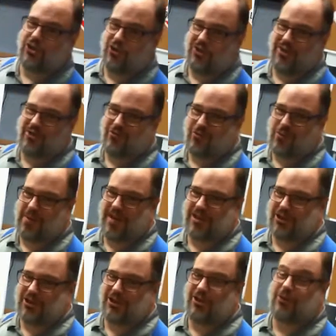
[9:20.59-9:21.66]

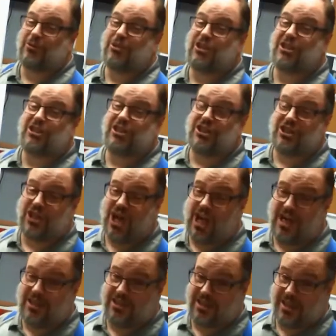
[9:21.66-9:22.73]
information. In other words, is it
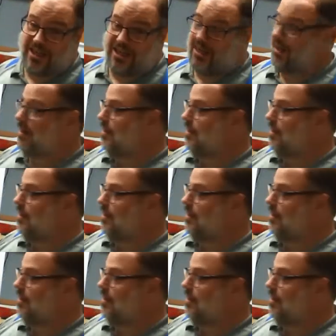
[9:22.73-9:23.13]
toxic?